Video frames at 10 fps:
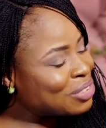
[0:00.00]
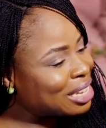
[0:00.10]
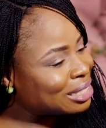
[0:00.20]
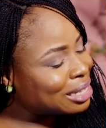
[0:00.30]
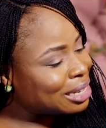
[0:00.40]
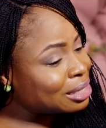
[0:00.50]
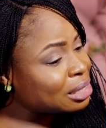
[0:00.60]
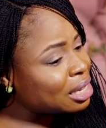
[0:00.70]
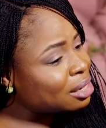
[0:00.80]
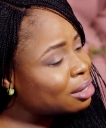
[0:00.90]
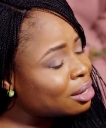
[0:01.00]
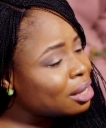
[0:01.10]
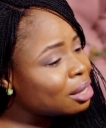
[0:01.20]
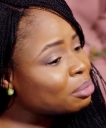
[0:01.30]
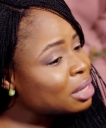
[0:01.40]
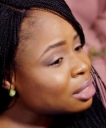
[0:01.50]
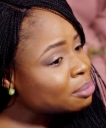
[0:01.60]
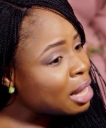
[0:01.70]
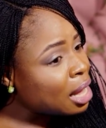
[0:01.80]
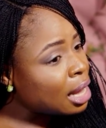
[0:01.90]
me yesterday, said, please
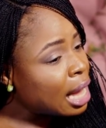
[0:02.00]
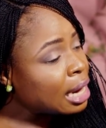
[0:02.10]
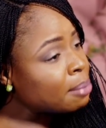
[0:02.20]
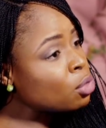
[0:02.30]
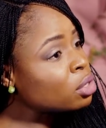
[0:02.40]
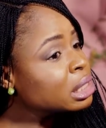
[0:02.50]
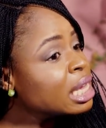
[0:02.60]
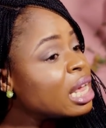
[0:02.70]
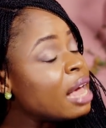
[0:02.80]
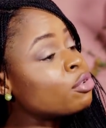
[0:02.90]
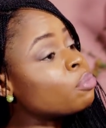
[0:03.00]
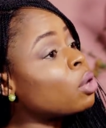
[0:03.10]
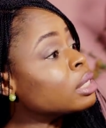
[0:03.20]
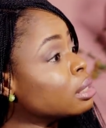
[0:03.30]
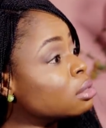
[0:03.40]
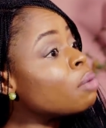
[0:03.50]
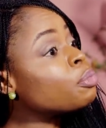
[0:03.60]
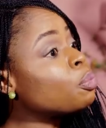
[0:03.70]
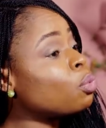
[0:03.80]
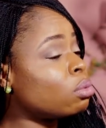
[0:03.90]
ma, and I'm not saying everybody, some
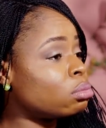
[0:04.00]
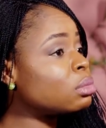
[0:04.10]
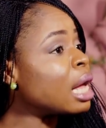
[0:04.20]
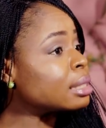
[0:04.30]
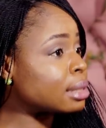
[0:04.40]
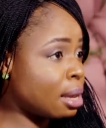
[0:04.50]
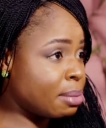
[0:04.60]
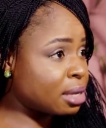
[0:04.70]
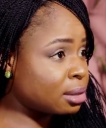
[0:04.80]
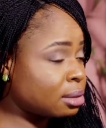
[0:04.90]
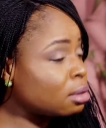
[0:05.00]
people are scammers.